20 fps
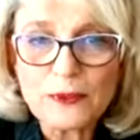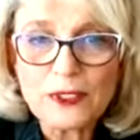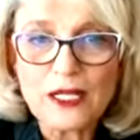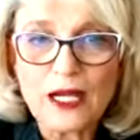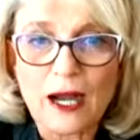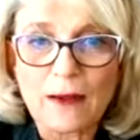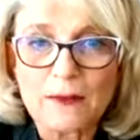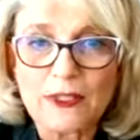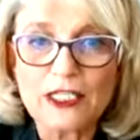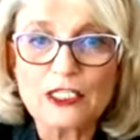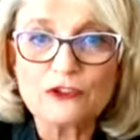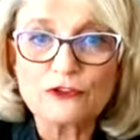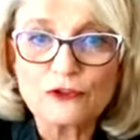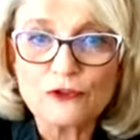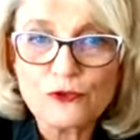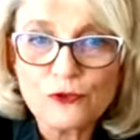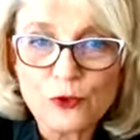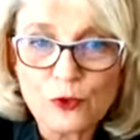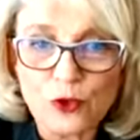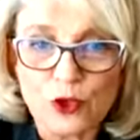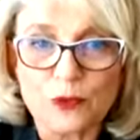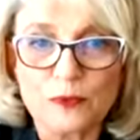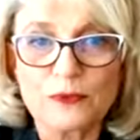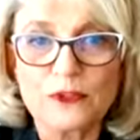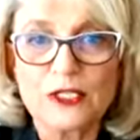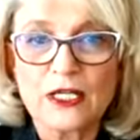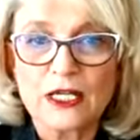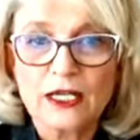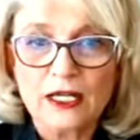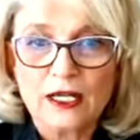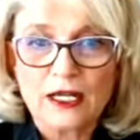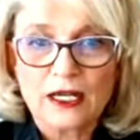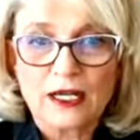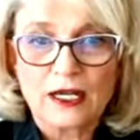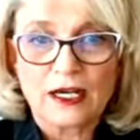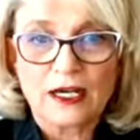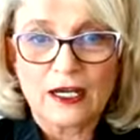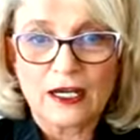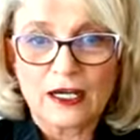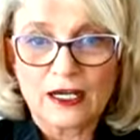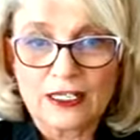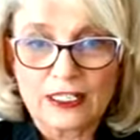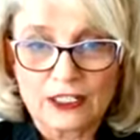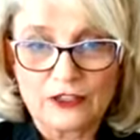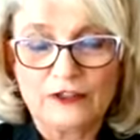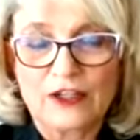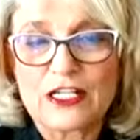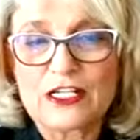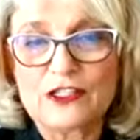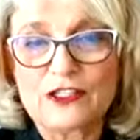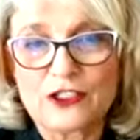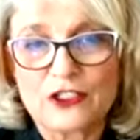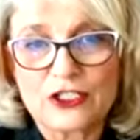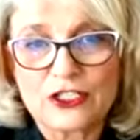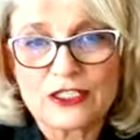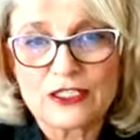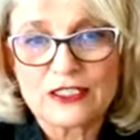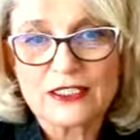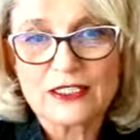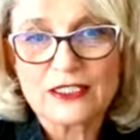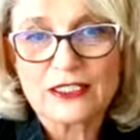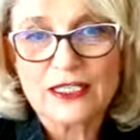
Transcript: become informed uh, investor.